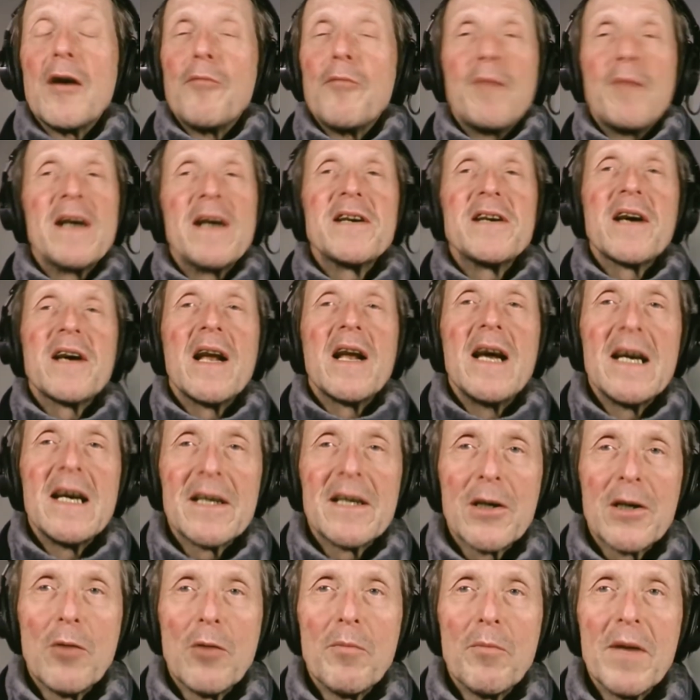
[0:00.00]
basically
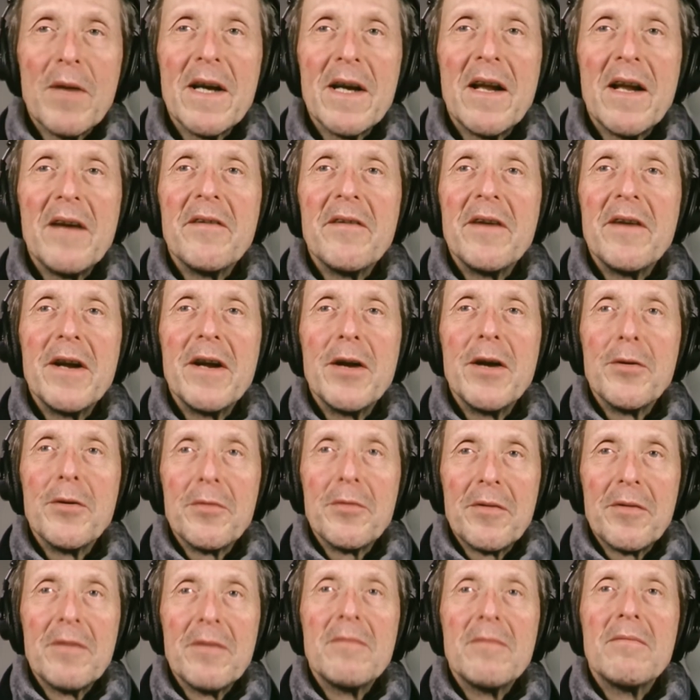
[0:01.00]
it's completely
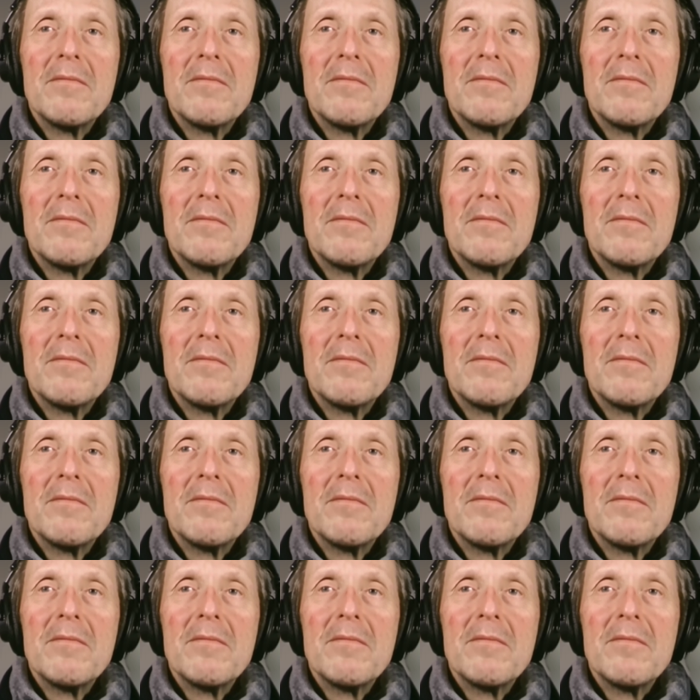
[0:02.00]
renewed.